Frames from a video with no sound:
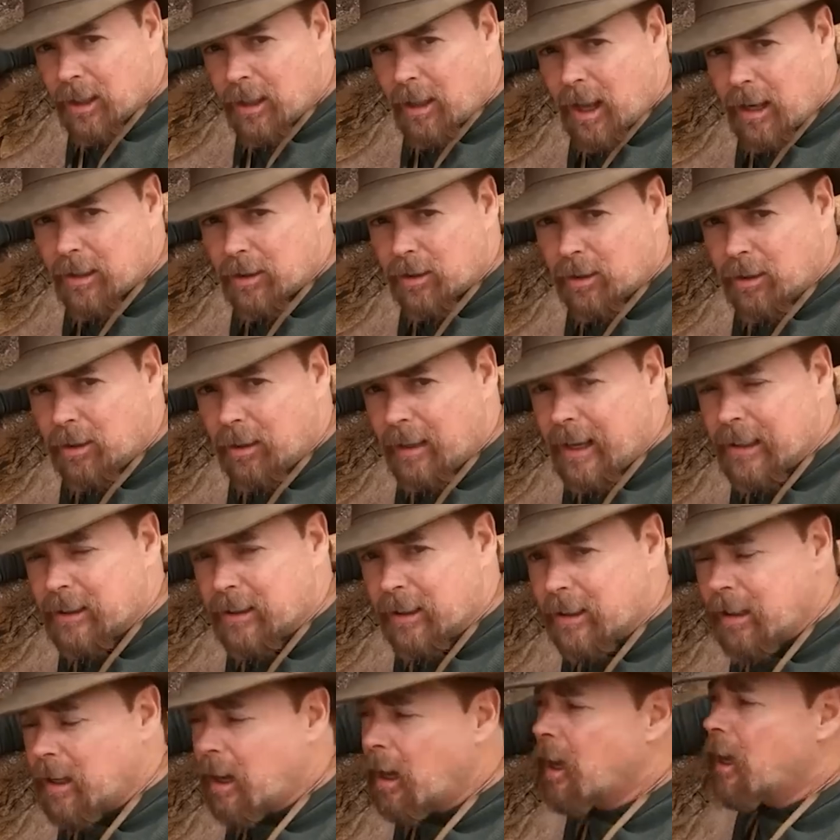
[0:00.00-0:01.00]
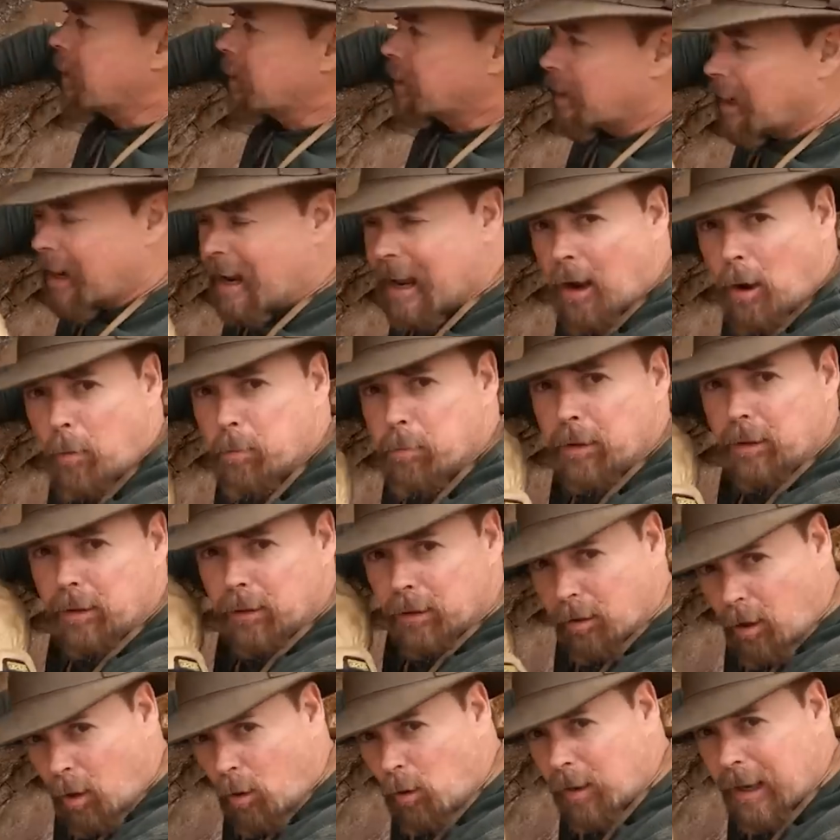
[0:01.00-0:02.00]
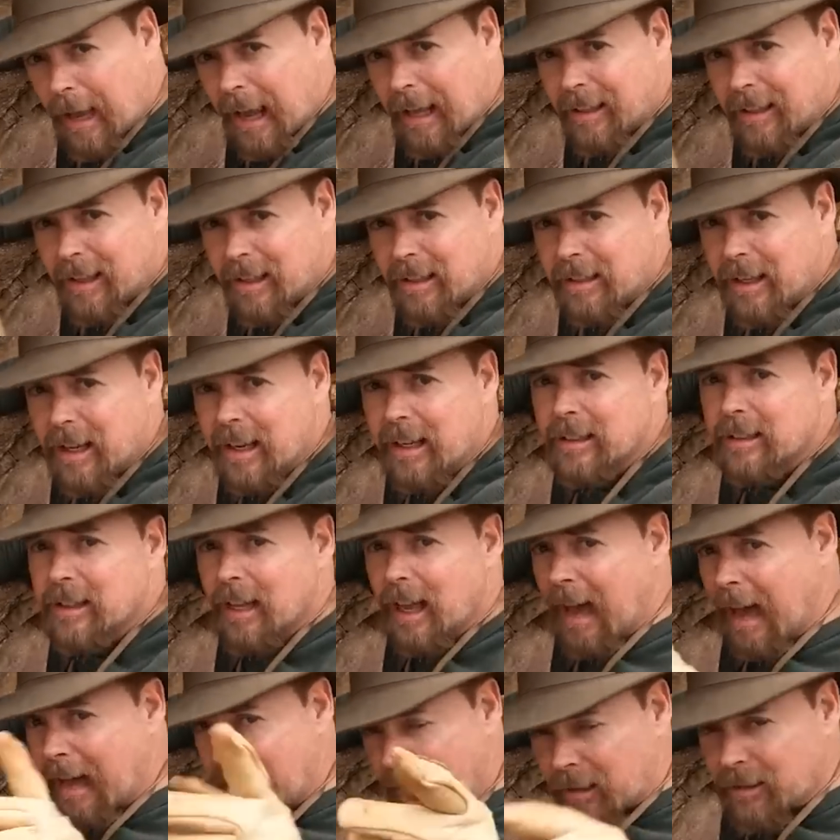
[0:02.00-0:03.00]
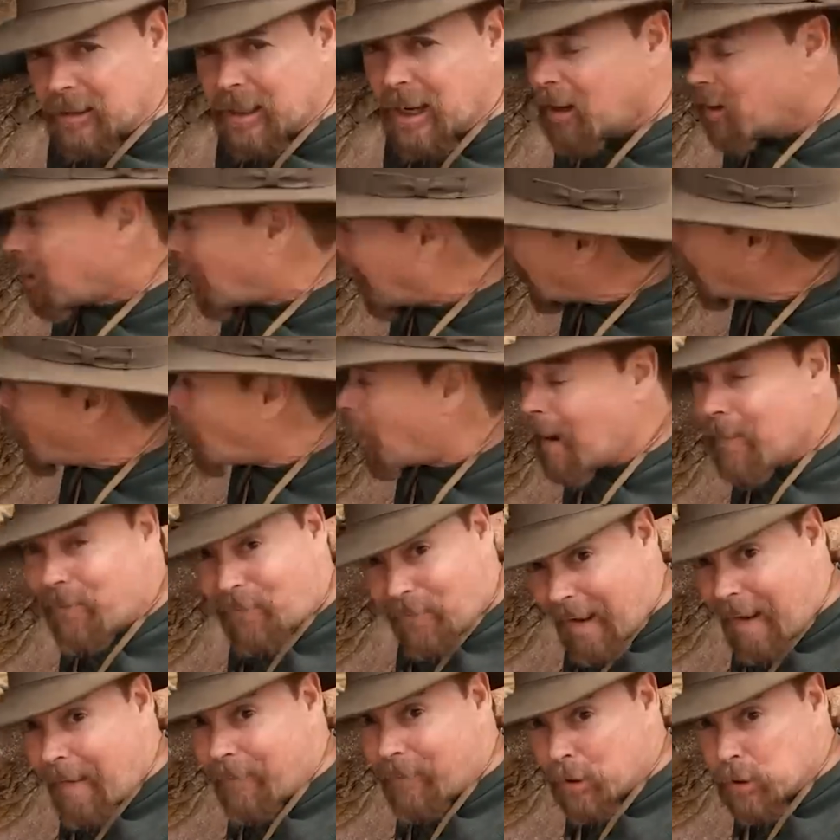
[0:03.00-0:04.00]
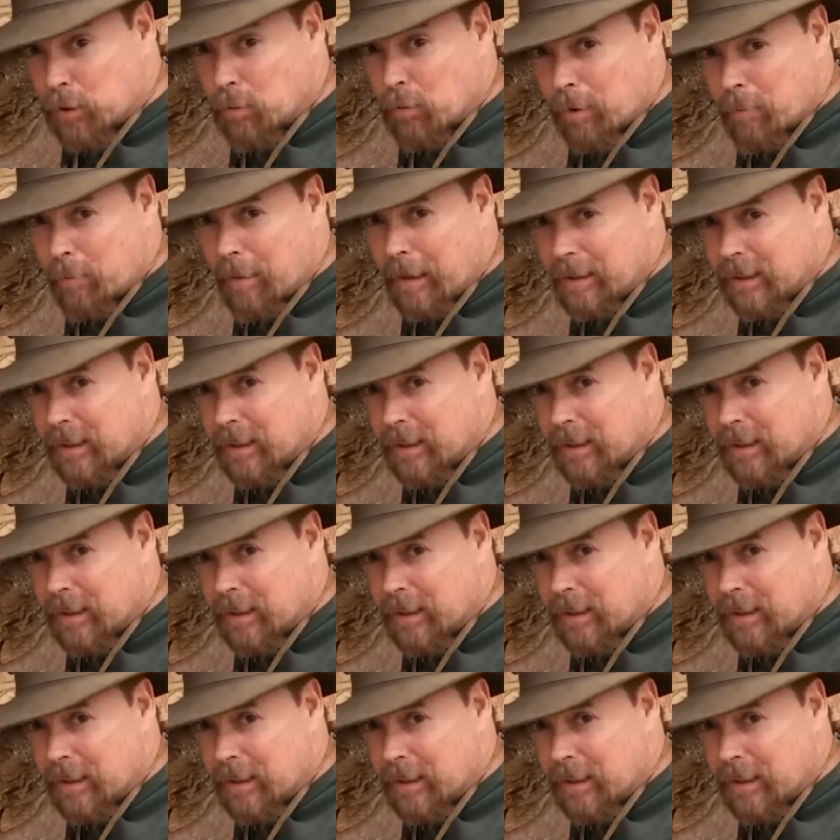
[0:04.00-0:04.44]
geological lesson that's gonna help you locate these things, and I'll tell you how I found this one